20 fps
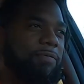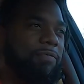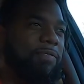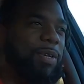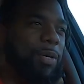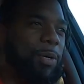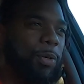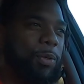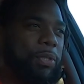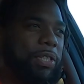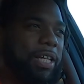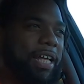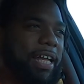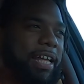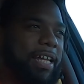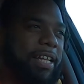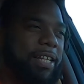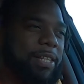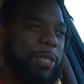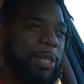feel
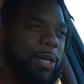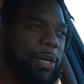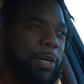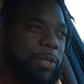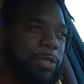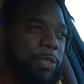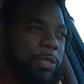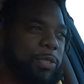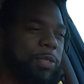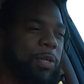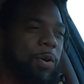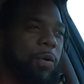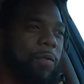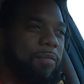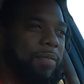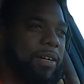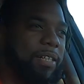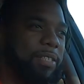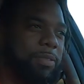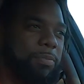like there's so
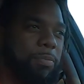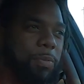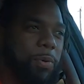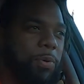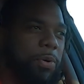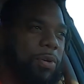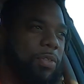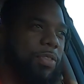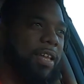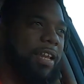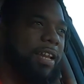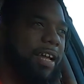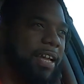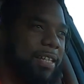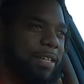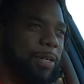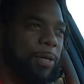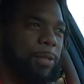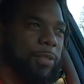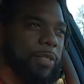much more that I
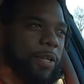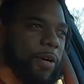don't